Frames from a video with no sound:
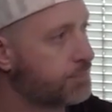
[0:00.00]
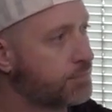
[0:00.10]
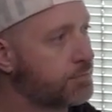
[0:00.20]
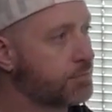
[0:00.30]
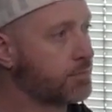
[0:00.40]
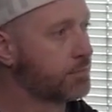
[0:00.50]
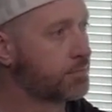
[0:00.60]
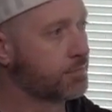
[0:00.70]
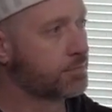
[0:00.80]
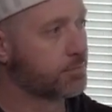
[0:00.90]

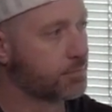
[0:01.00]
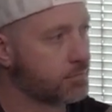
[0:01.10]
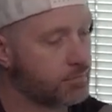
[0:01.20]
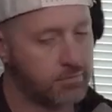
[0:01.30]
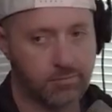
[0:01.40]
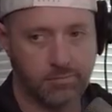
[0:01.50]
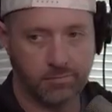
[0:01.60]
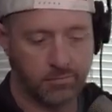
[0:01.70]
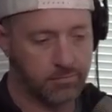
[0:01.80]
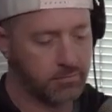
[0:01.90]

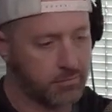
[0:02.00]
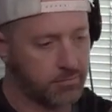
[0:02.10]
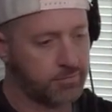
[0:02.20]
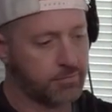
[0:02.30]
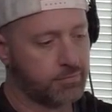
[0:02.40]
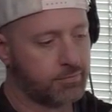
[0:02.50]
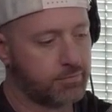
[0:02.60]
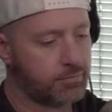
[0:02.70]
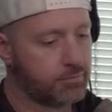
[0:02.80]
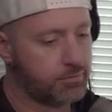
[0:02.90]

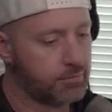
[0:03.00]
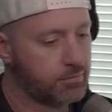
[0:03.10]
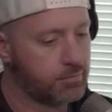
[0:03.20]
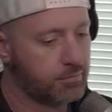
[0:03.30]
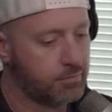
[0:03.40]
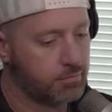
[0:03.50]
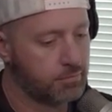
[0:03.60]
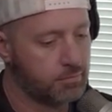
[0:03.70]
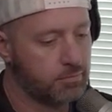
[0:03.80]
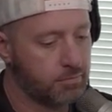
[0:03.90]

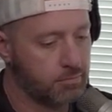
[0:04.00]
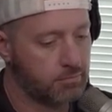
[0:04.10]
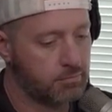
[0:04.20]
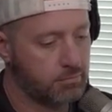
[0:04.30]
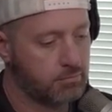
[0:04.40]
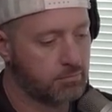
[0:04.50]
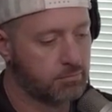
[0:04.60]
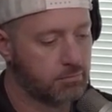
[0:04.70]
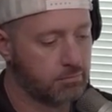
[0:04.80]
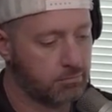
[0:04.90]

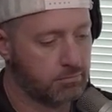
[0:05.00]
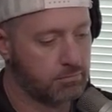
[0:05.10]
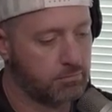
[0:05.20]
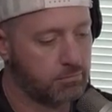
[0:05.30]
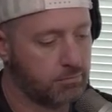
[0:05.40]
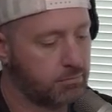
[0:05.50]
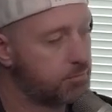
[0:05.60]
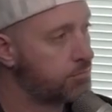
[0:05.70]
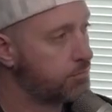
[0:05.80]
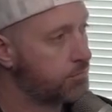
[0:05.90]

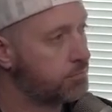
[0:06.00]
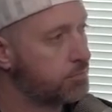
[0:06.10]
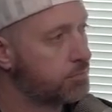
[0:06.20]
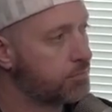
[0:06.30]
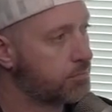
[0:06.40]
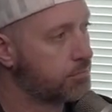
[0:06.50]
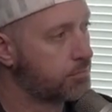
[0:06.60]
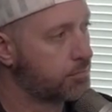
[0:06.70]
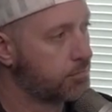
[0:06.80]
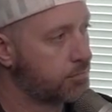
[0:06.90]

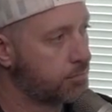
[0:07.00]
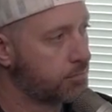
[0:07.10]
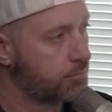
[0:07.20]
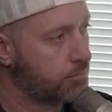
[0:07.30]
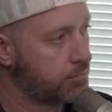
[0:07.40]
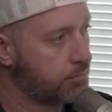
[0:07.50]
[no speech]